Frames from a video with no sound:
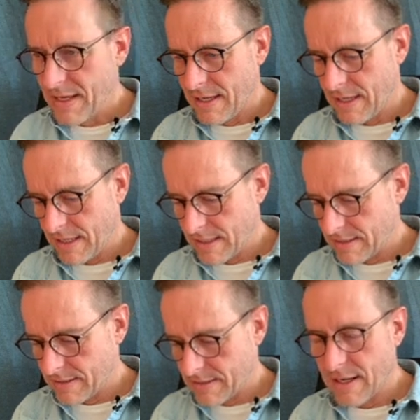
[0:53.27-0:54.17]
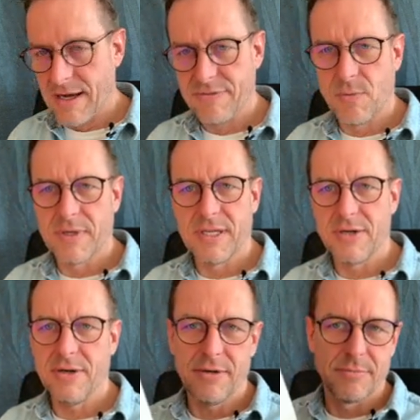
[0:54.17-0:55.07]
And I have one
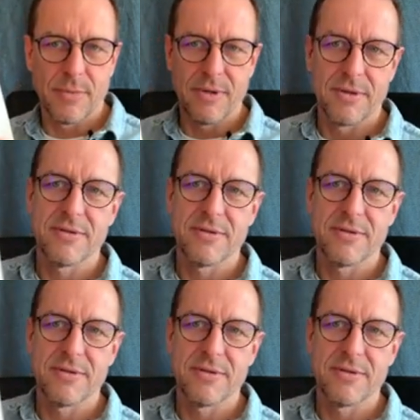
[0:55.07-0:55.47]
here. Well,